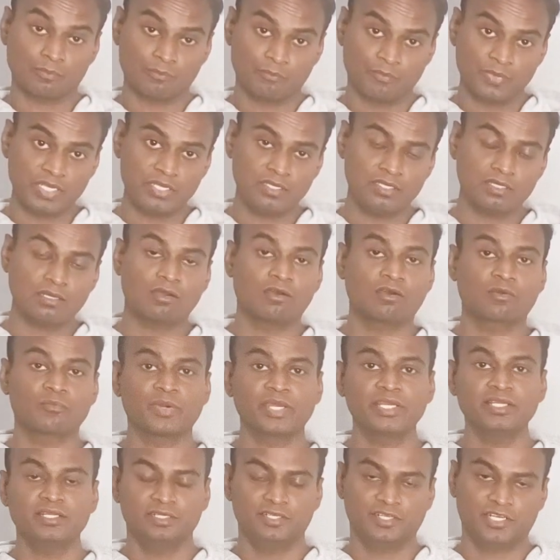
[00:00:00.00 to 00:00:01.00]
me or
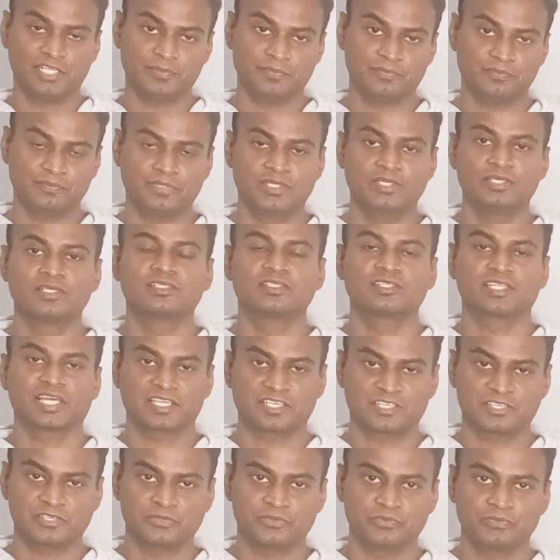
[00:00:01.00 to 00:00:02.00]
my team.
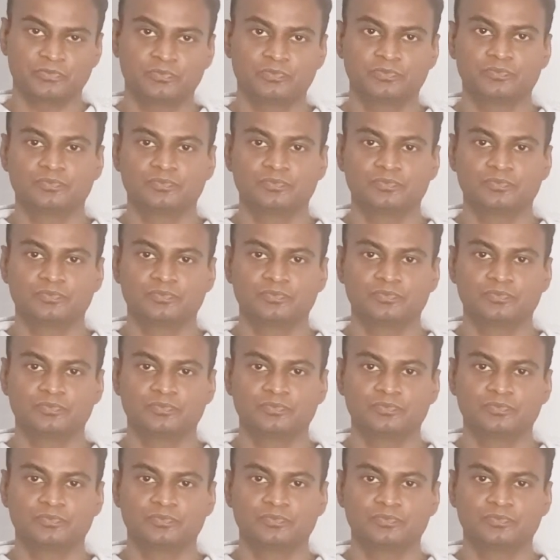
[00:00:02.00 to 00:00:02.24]
Thank you.